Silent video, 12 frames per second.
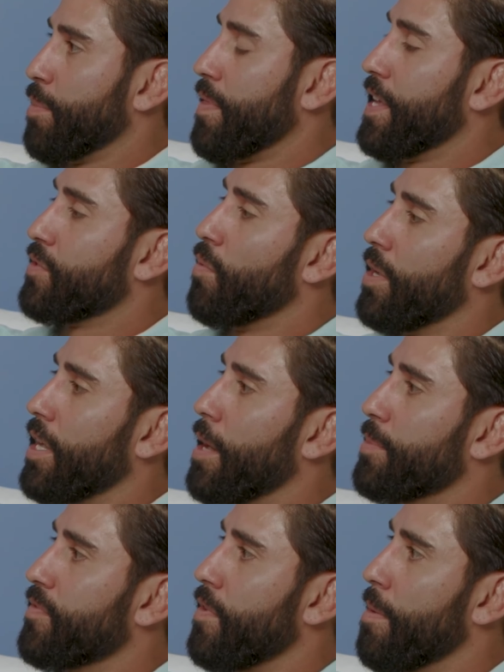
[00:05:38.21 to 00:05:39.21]
but this one
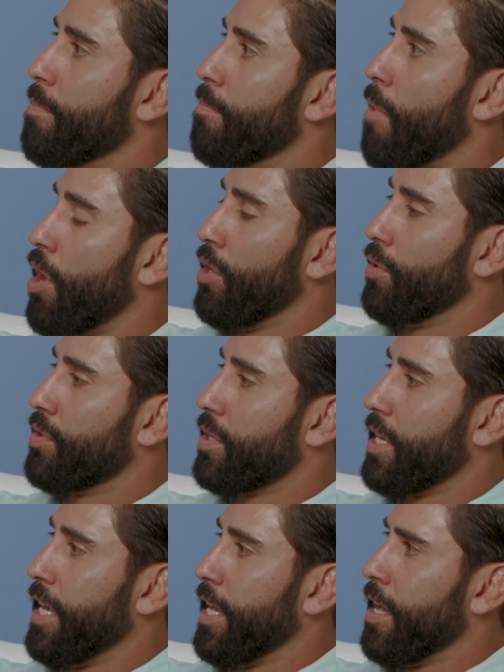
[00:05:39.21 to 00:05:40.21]
comes from Martin
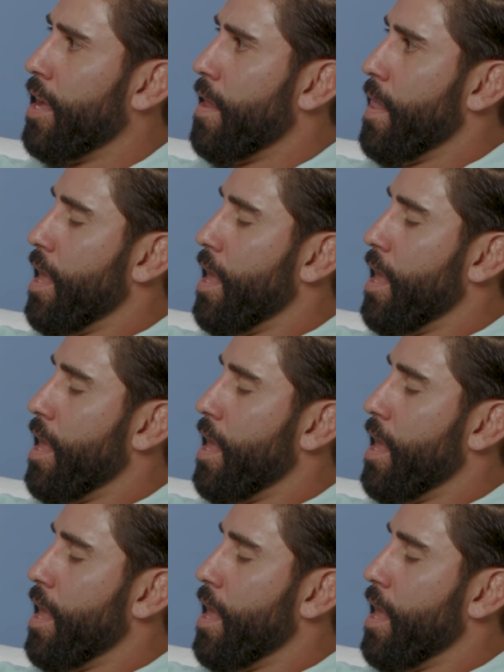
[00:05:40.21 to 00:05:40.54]
Luther King.